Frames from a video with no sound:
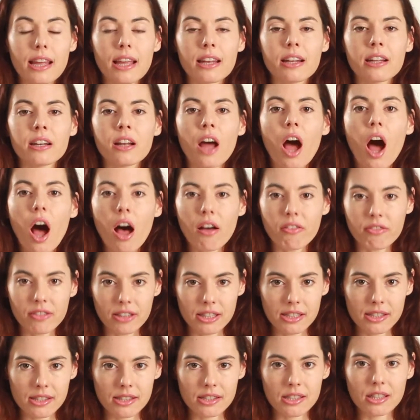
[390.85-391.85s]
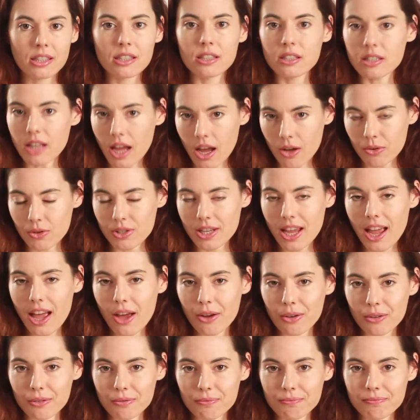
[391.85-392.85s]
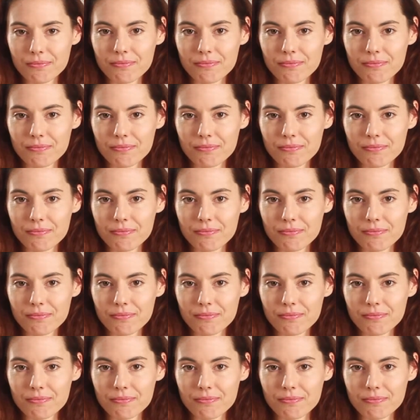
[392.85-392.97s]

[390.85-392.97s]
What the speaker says: in an office downtown.